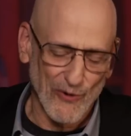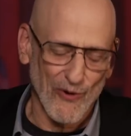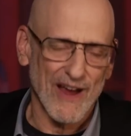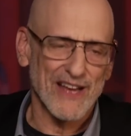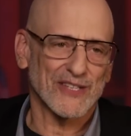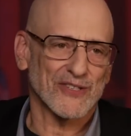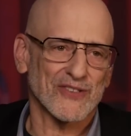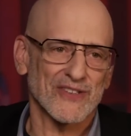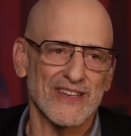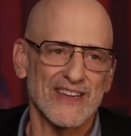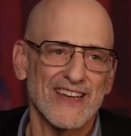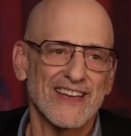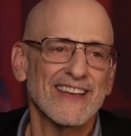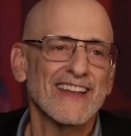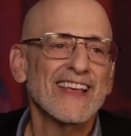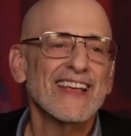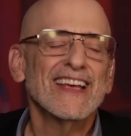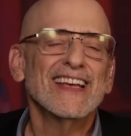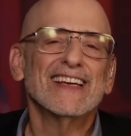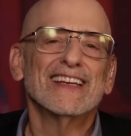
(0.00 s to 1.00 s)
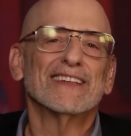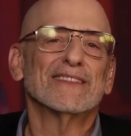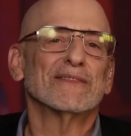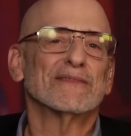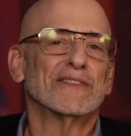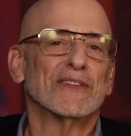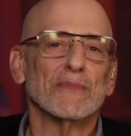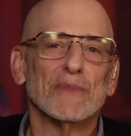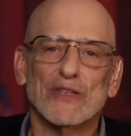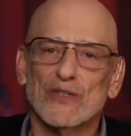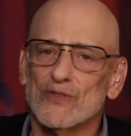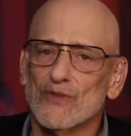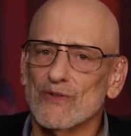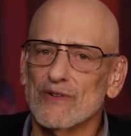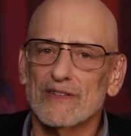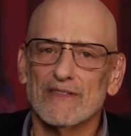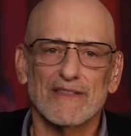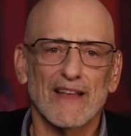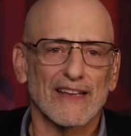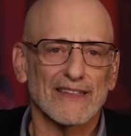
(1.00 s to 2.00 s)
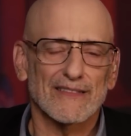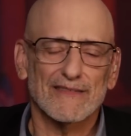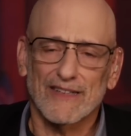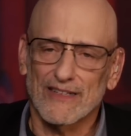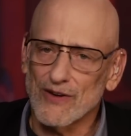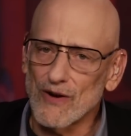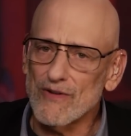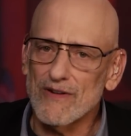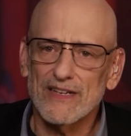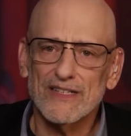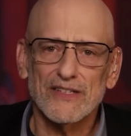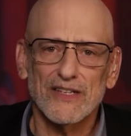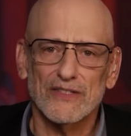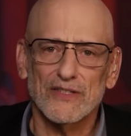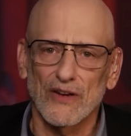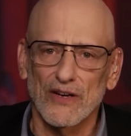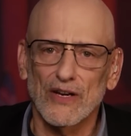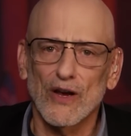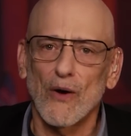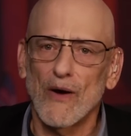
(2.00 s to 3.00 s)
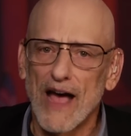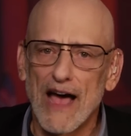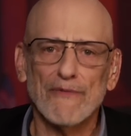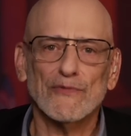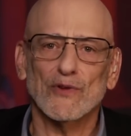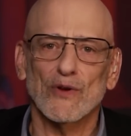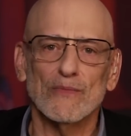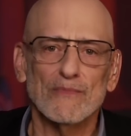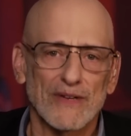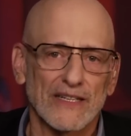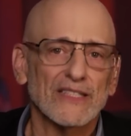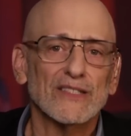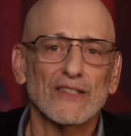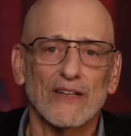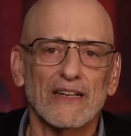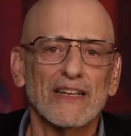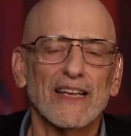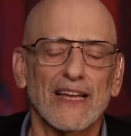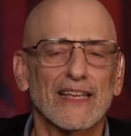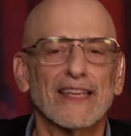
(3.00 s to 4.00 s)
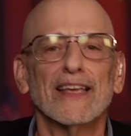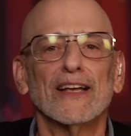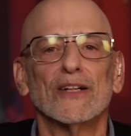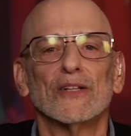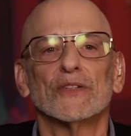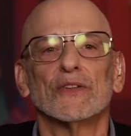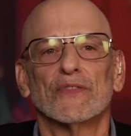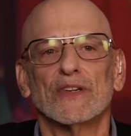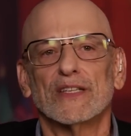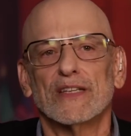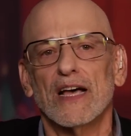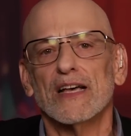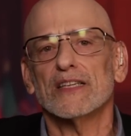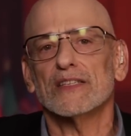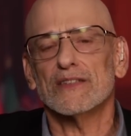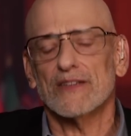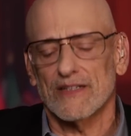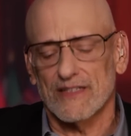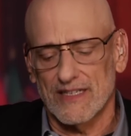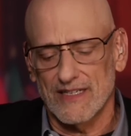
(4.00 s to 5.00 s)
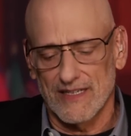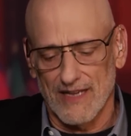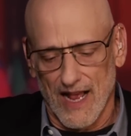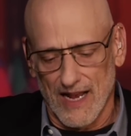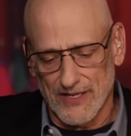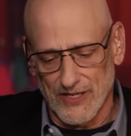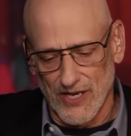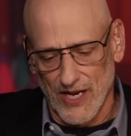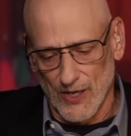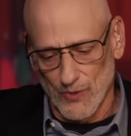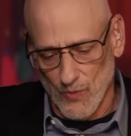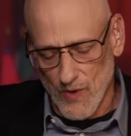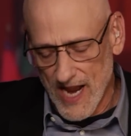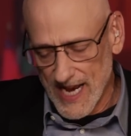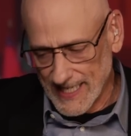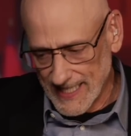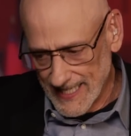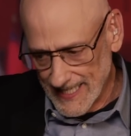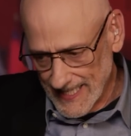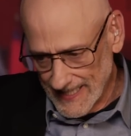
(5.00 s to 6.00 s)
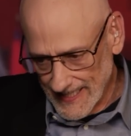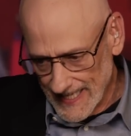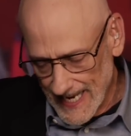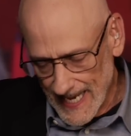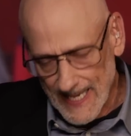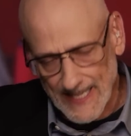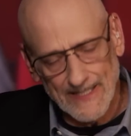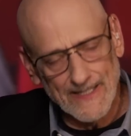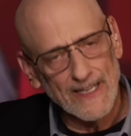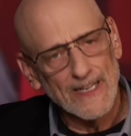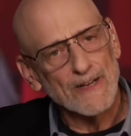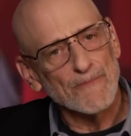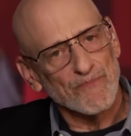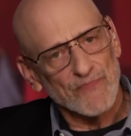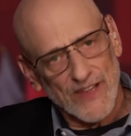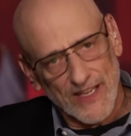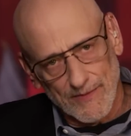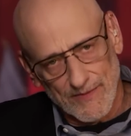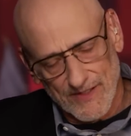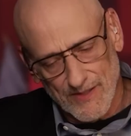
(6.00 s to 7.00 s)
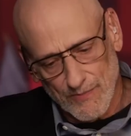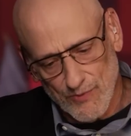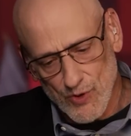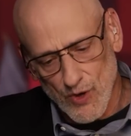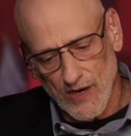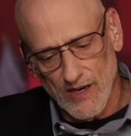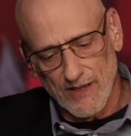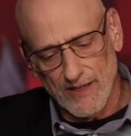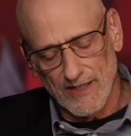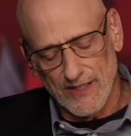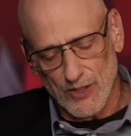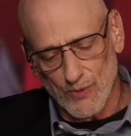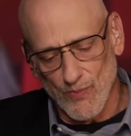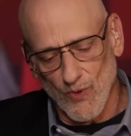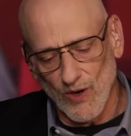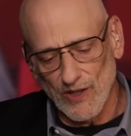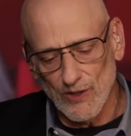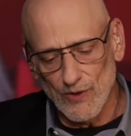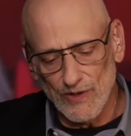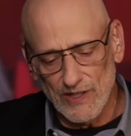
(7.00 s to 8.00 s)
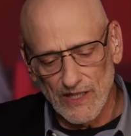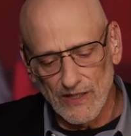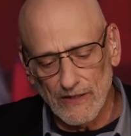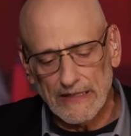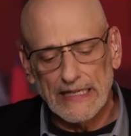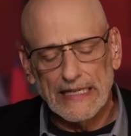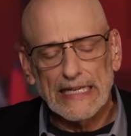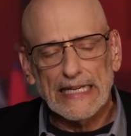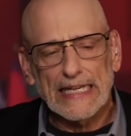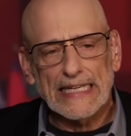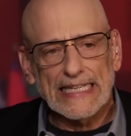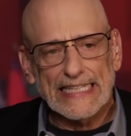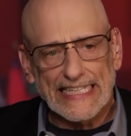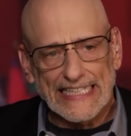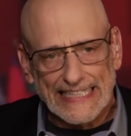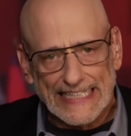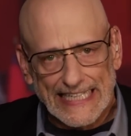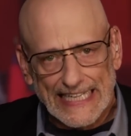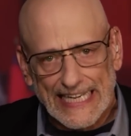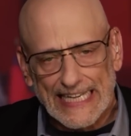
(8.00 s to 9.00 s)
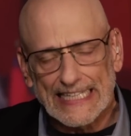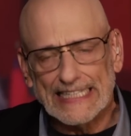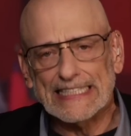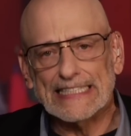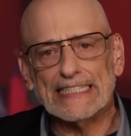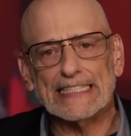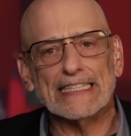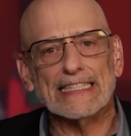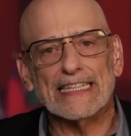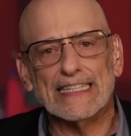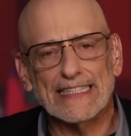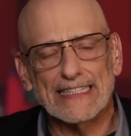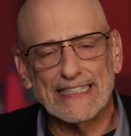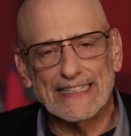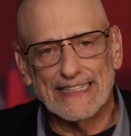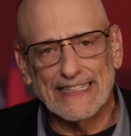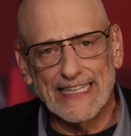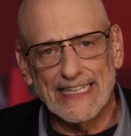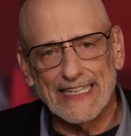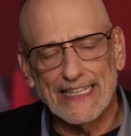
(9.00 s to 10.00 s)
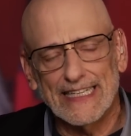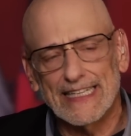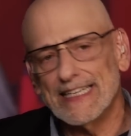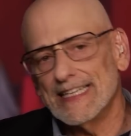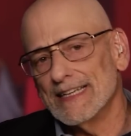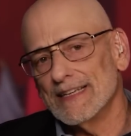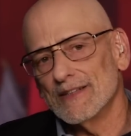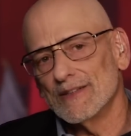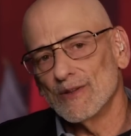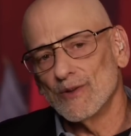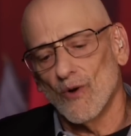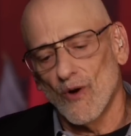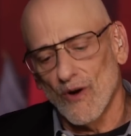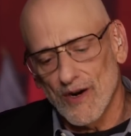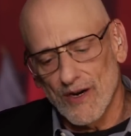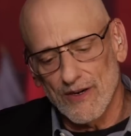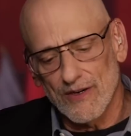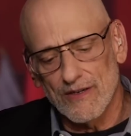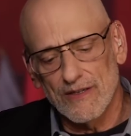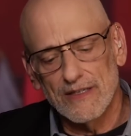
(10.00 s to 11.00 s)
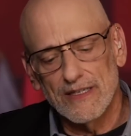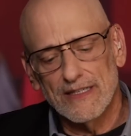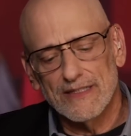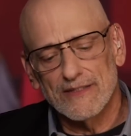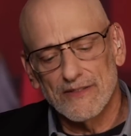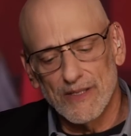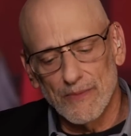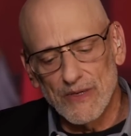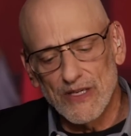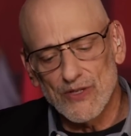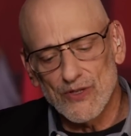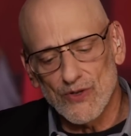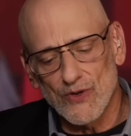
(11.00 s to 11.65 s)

great scene. Jimmy Stewart has courage. He's going to go after him, but he's going to get killed if he does because he's not John Wayne. And in the end, uh, spoiler alert, in the end, the lawyer, Jimmy